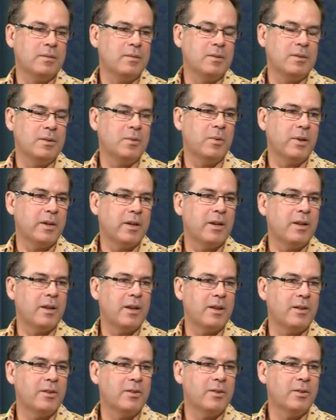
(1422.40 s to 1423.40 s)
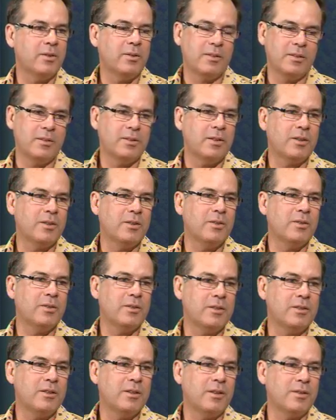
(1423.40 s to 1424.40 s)
you work out how to do it and you can do it
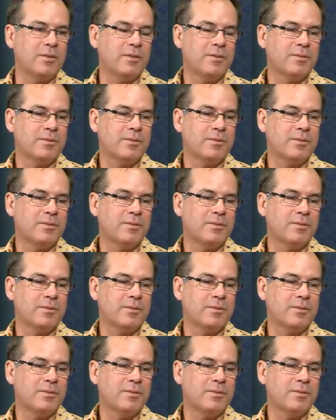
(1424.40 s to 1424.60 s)
yourself.